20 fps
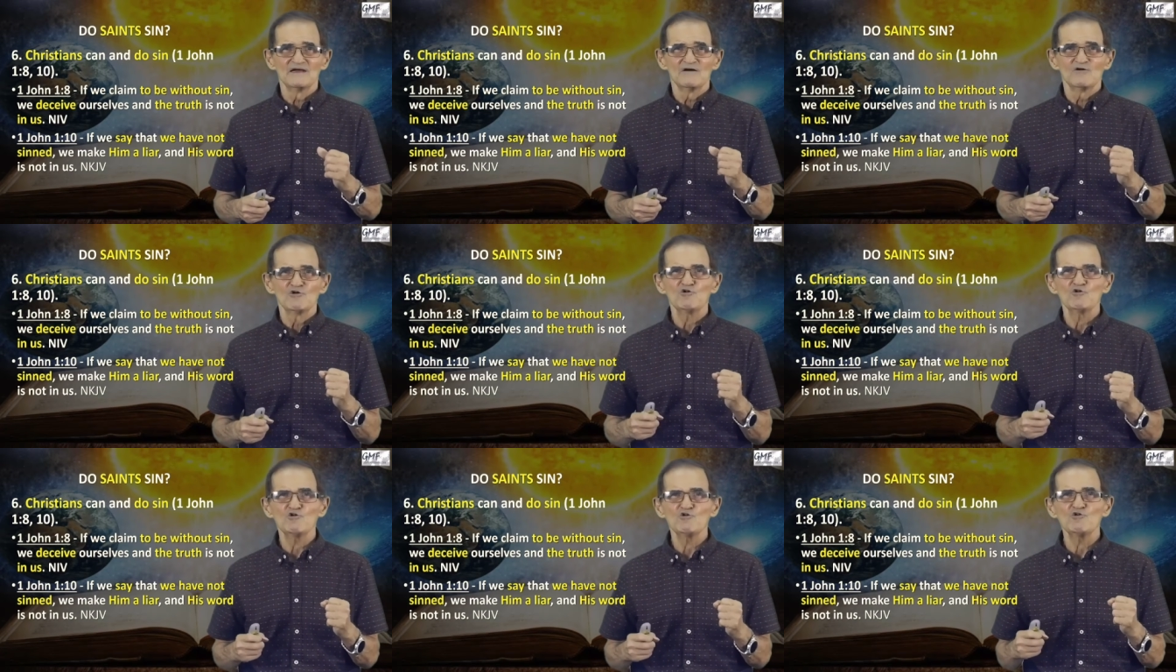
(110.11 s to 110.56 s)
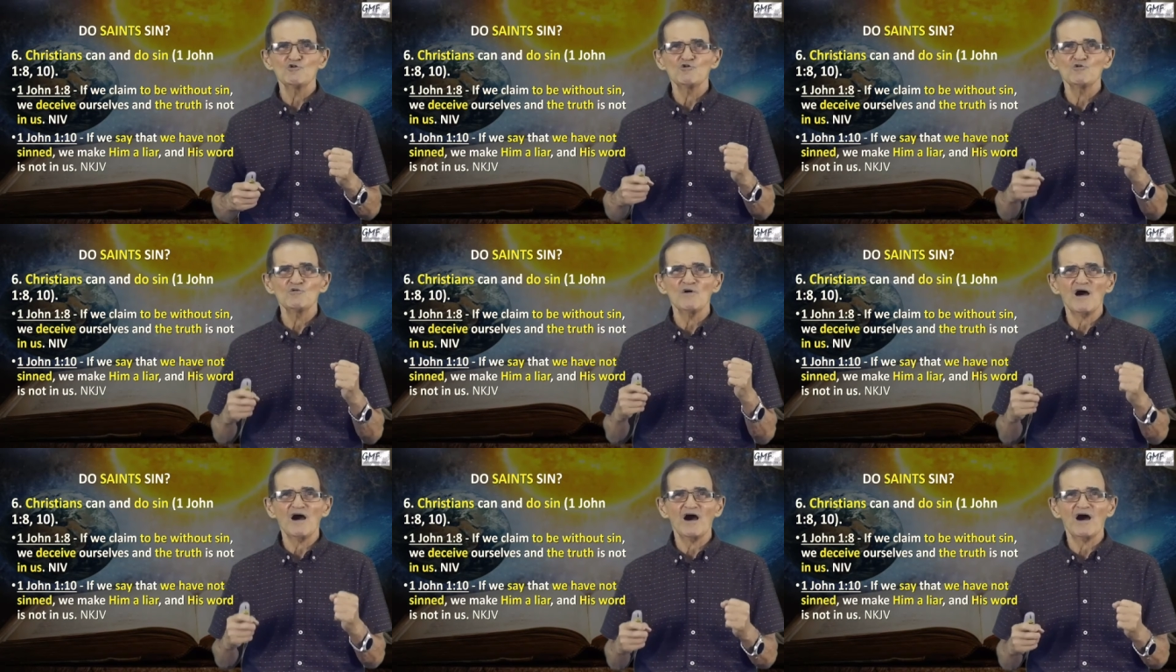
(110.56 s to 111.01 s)

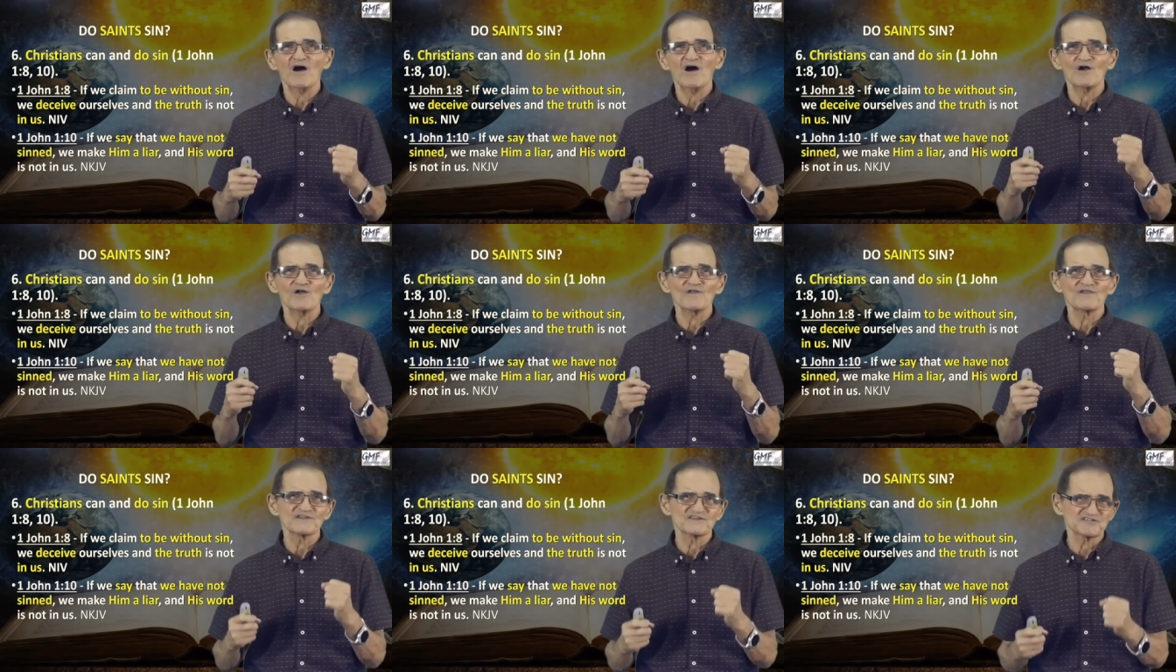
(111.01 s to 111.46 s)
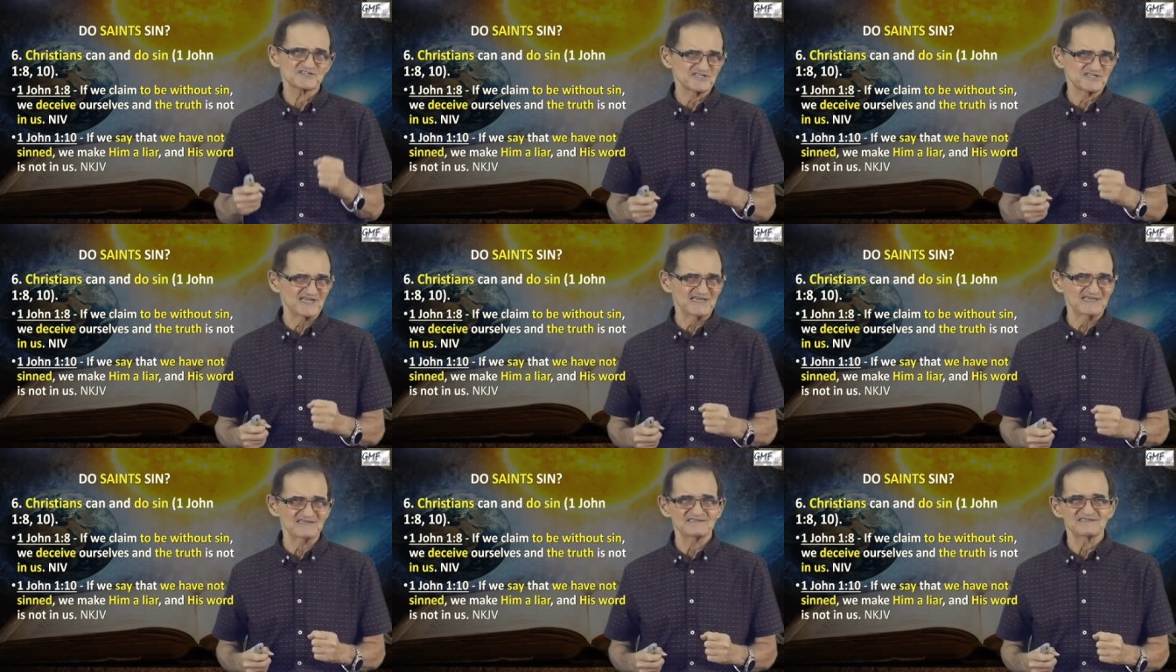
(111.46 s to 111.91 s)
Who are the
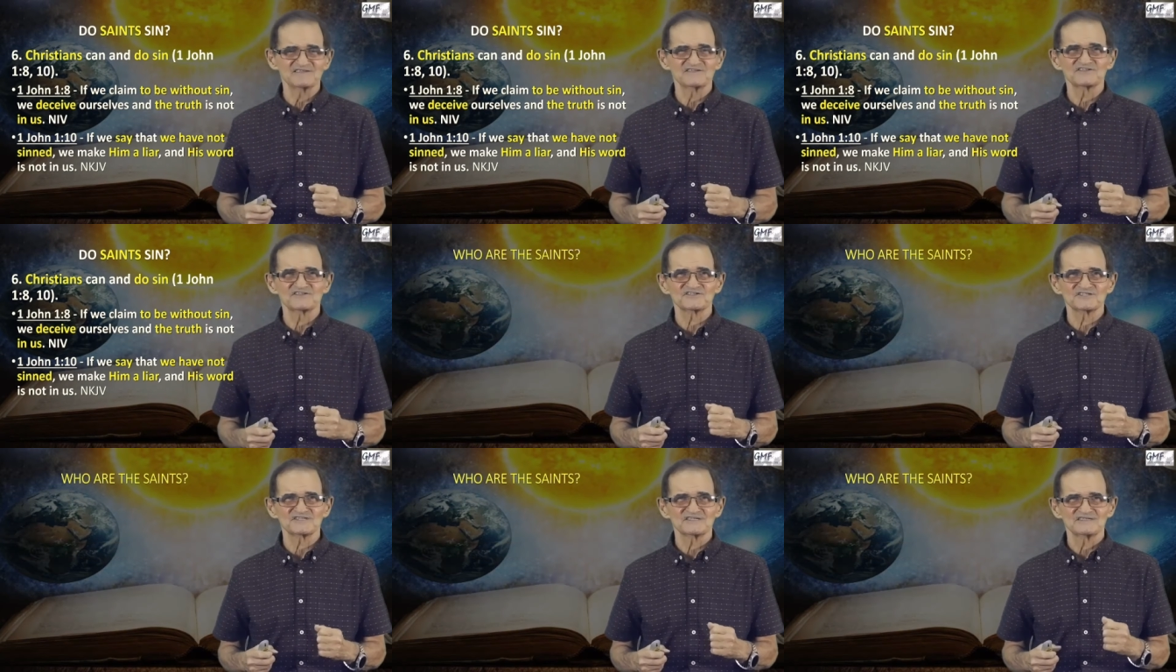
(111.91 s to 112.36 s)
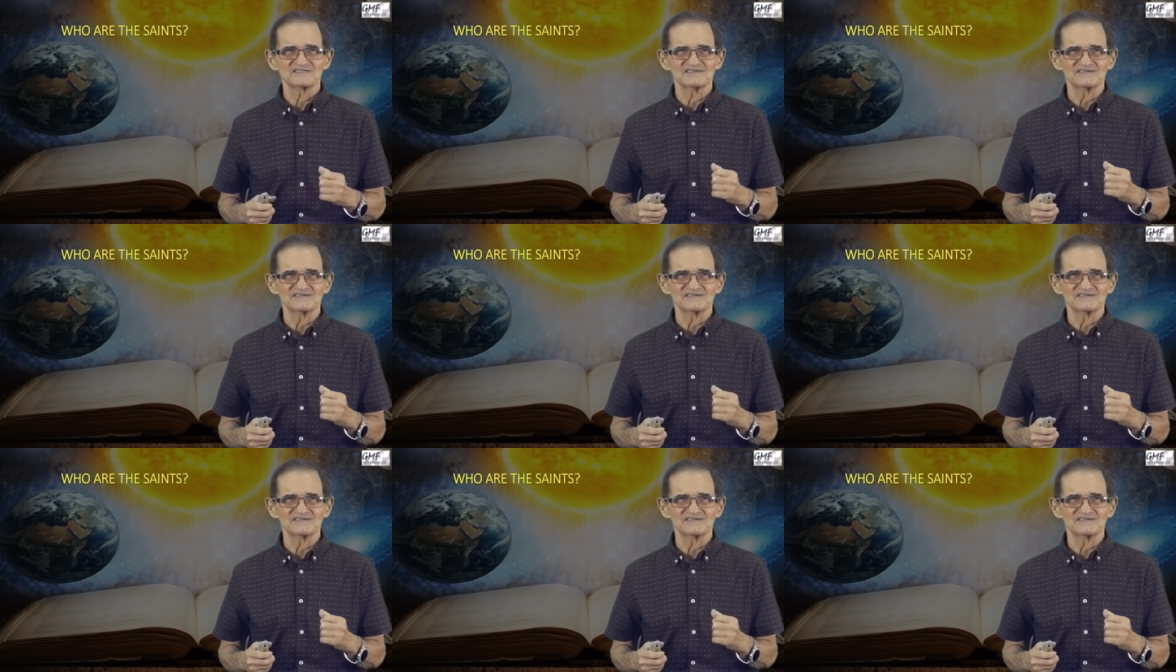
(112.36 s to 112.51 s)
saints?